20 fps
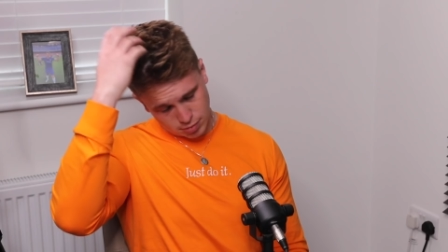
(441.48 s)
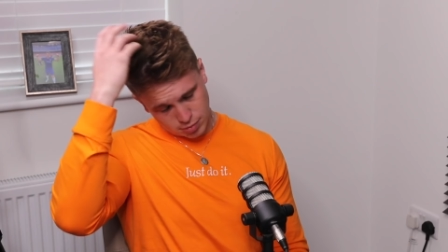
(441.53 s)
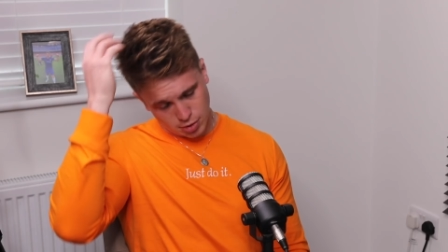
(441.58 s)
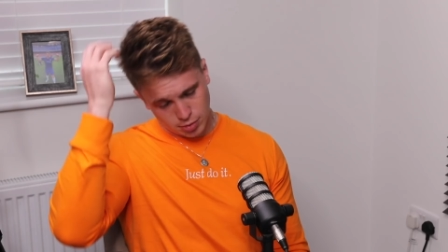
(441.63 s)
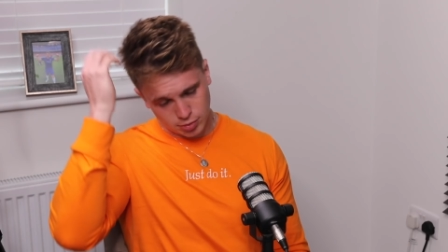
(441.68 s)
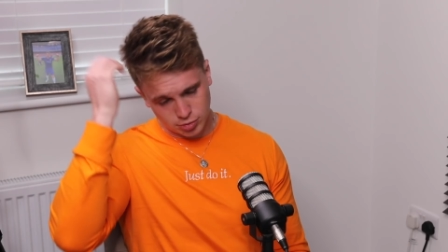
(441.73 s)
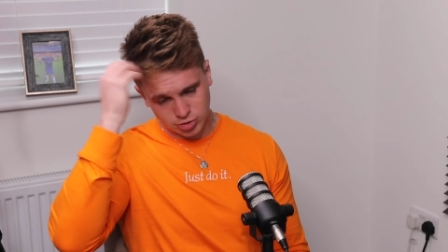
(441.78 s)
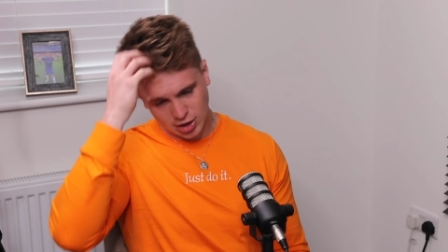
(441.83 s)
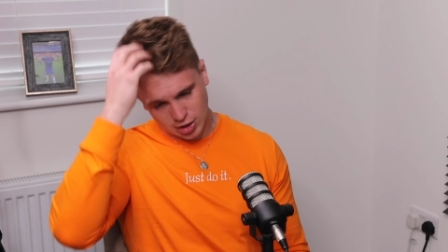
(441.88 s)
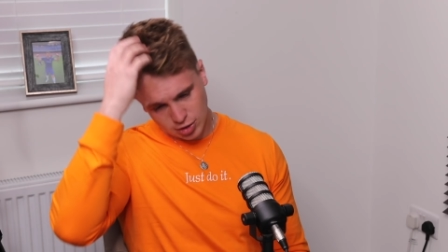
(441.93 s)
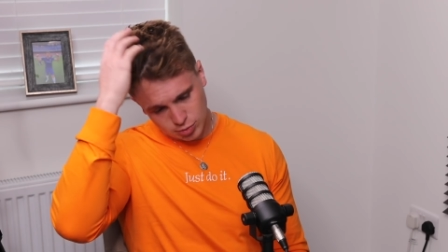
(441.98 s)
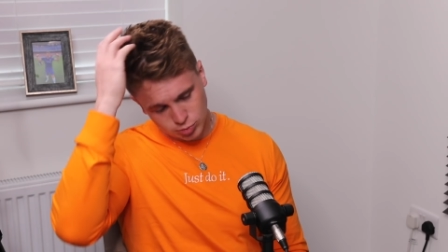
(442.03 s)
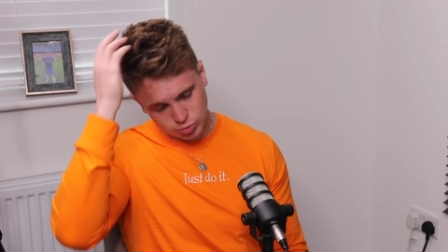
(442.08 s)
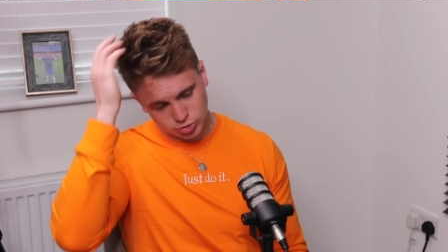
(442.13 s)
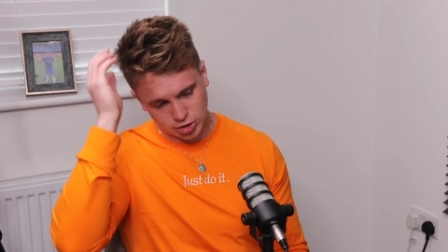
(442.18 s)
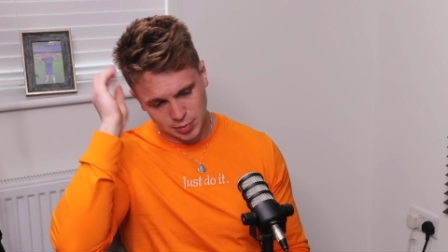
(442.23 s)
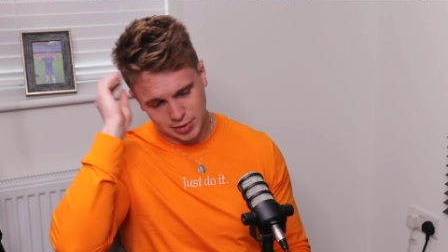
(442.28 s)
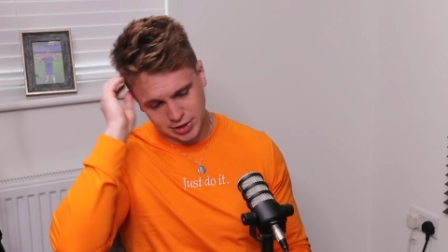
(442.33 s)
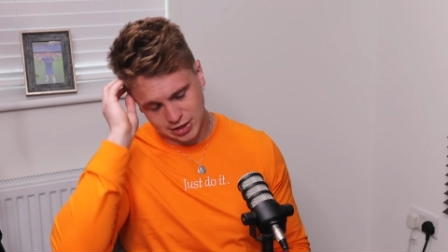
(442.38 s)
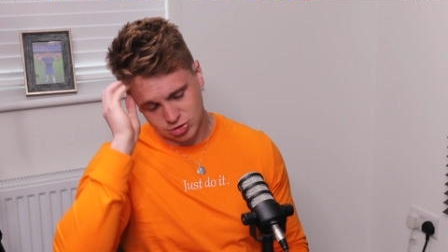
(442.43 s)
no, tell them
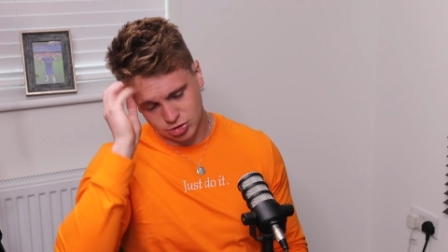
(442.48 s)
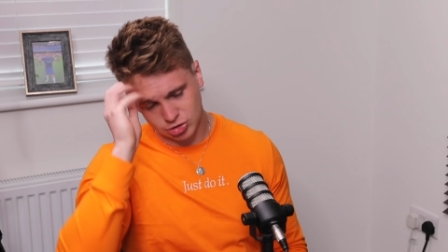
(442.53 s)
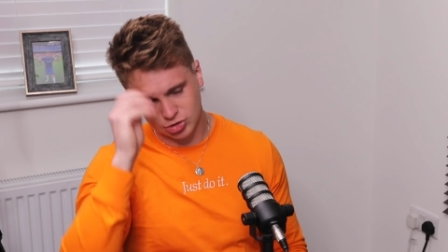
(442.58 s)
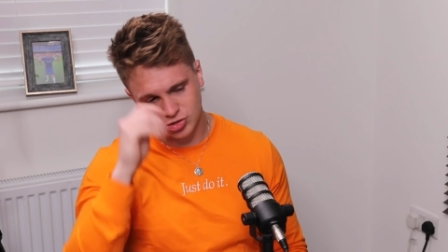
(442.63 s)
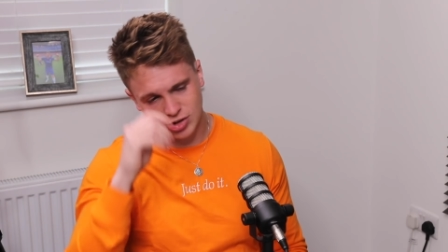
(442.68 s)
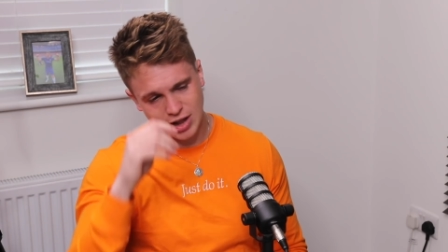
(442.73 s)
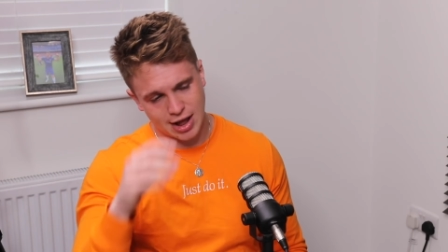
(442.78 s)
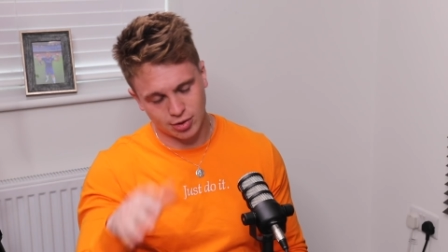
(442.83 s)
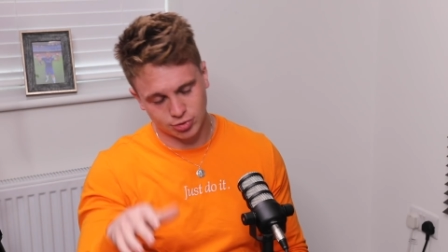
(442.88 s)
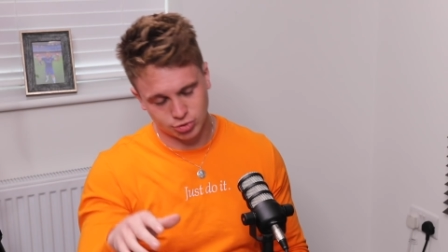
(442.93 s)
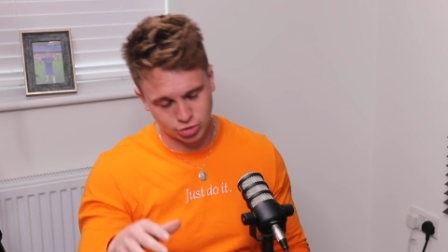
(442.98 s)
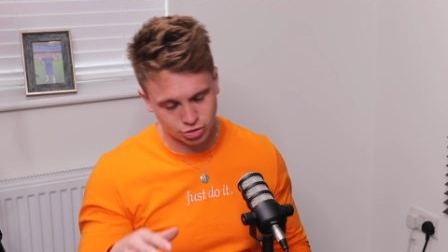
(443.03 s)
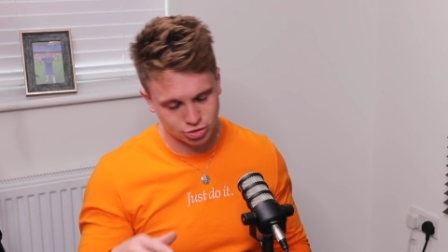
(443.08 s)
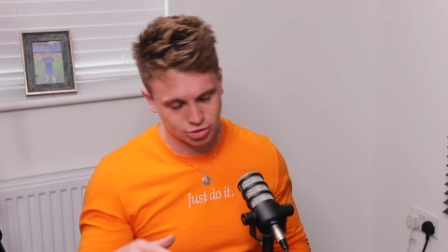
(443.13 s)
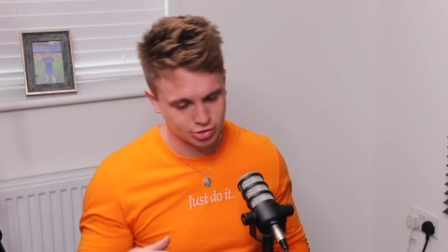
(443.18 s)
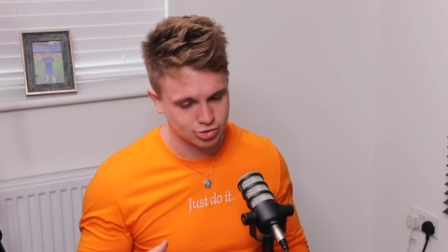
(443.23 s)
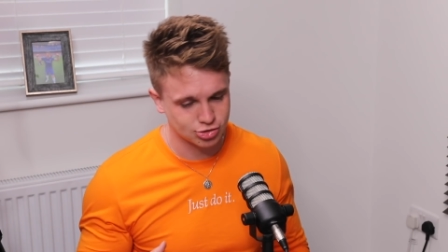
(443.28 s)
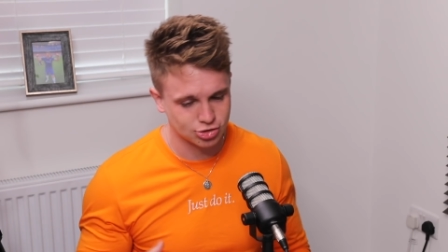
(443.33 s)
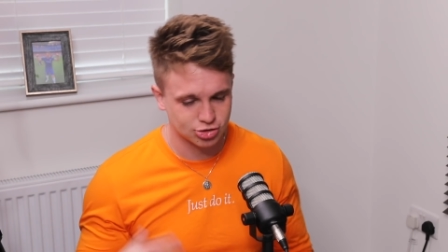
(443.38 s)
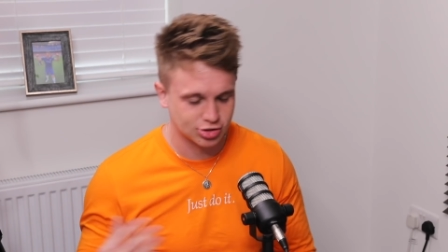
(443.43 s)
something. Just uh, okay, now, just
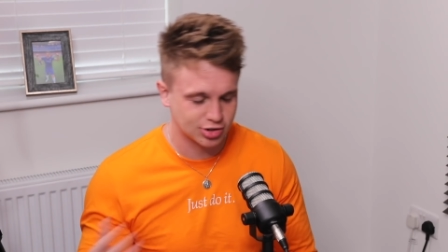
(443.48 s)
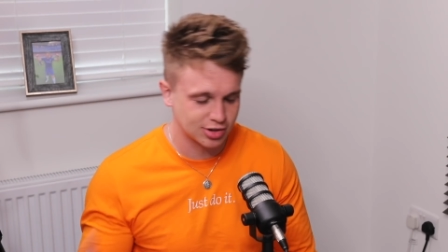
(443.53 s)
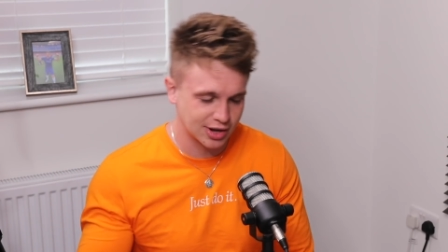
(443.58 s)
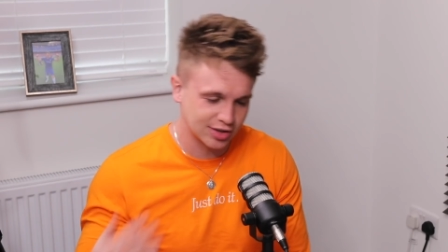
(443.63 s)
to, just to